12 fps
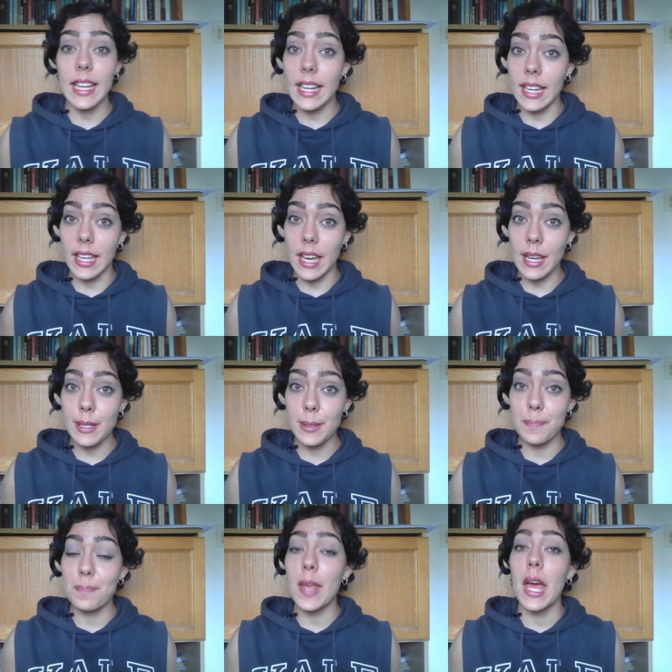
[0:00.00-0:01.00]
In any
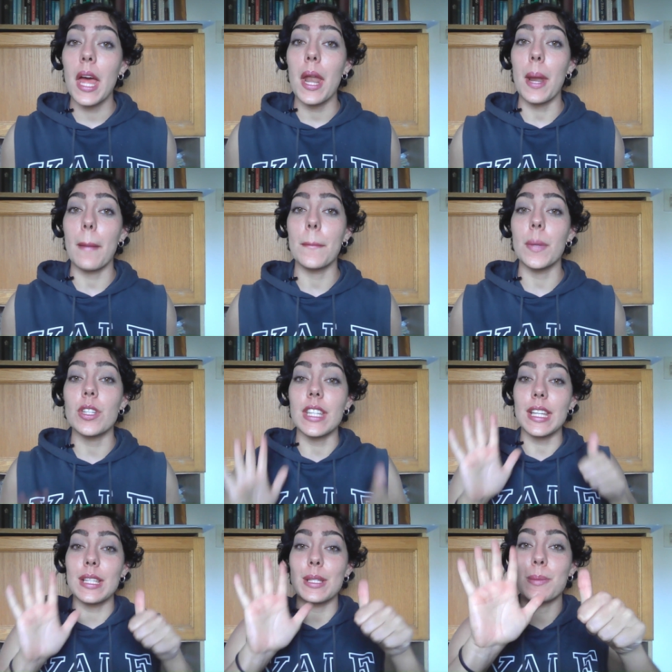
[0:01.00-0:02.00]
case, number
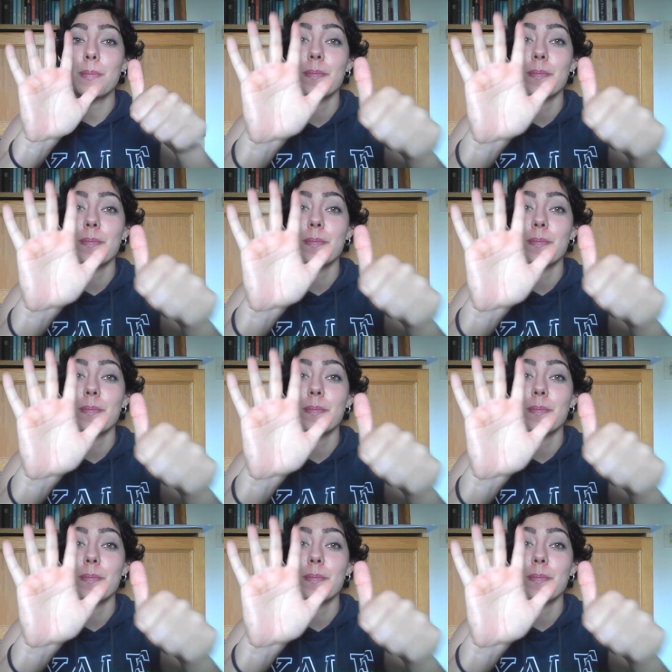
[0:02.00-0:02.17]
six.